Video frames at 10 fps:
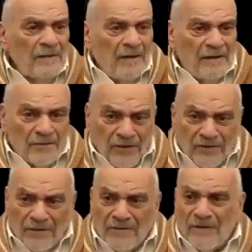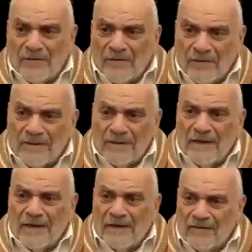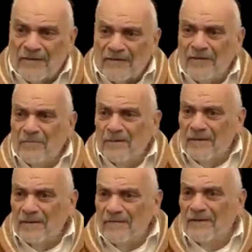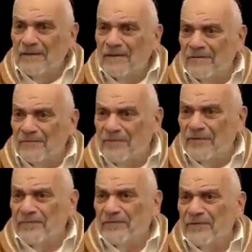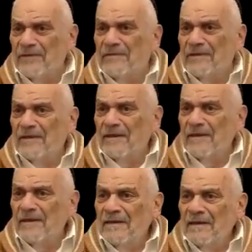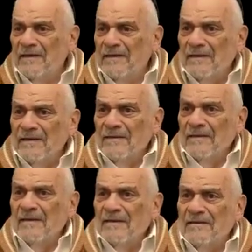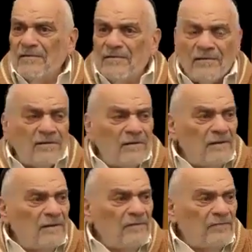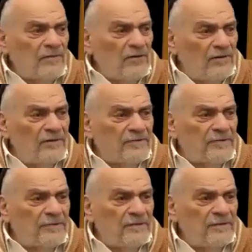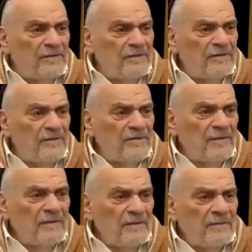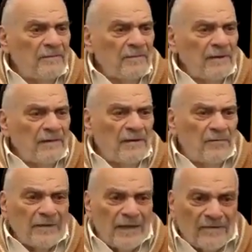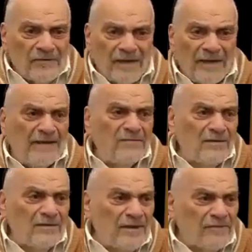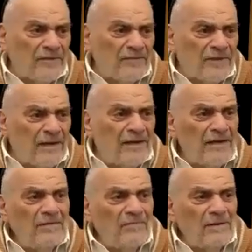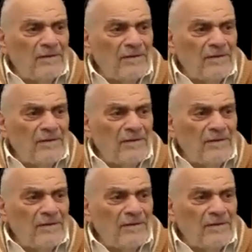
I'll show you that all the gods that you believed in are forfeit. They are all false. They will not stand the test of time.